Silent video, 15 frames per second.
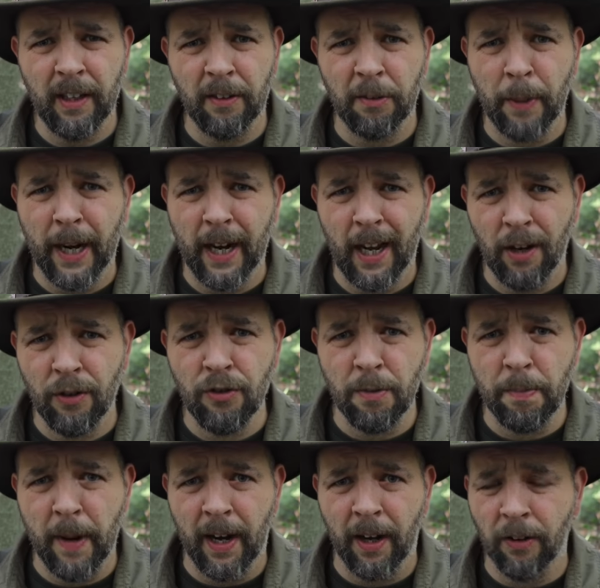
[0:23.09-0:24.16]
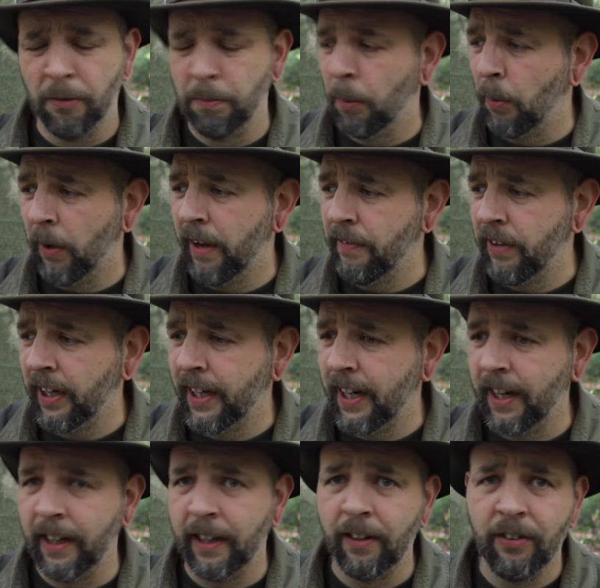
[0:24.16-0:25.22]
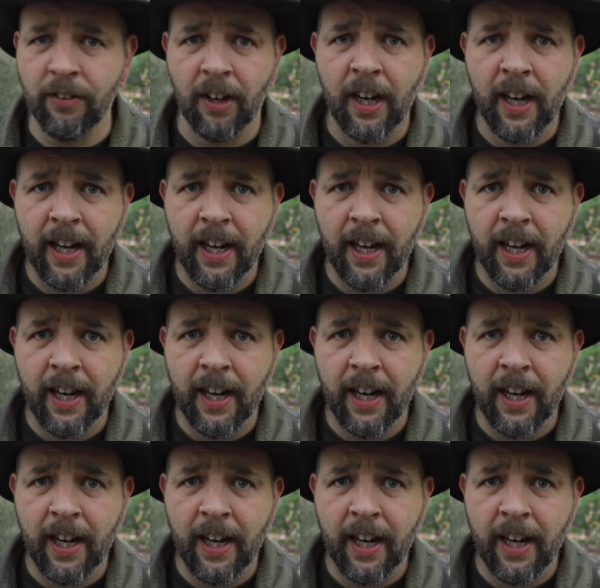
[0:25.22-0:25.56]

is about £100, but whatever the case,